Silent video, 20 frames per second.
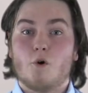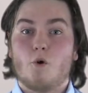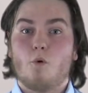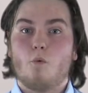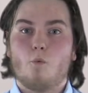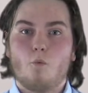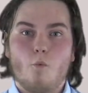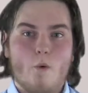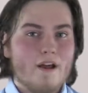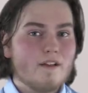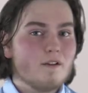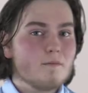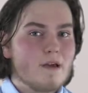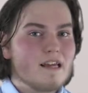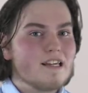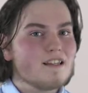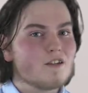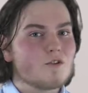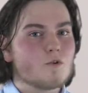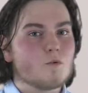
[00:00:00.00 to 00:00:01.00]
will
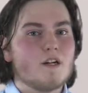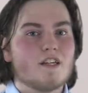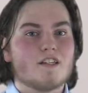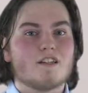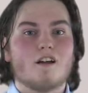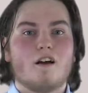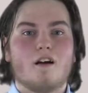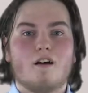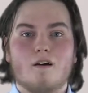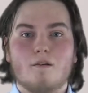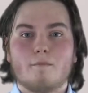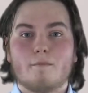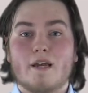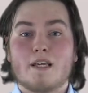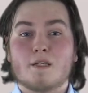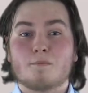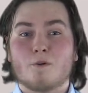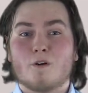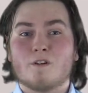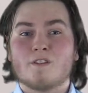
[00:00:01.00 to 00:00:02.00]
make the switch to
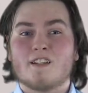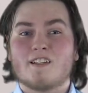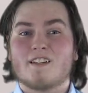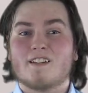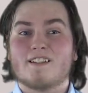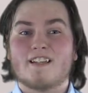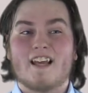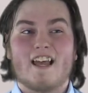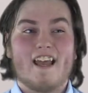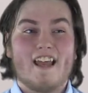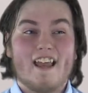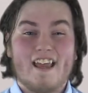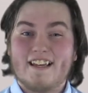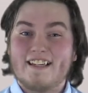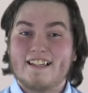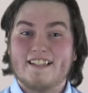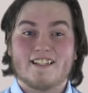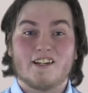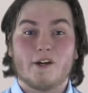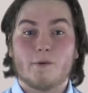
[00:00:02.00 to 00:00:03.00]
Arm-based processors
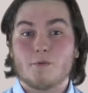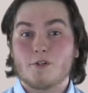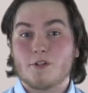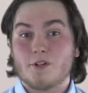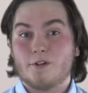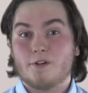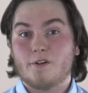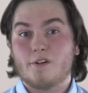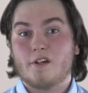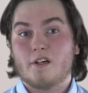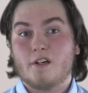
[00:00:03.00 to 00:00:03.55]
anytime soon,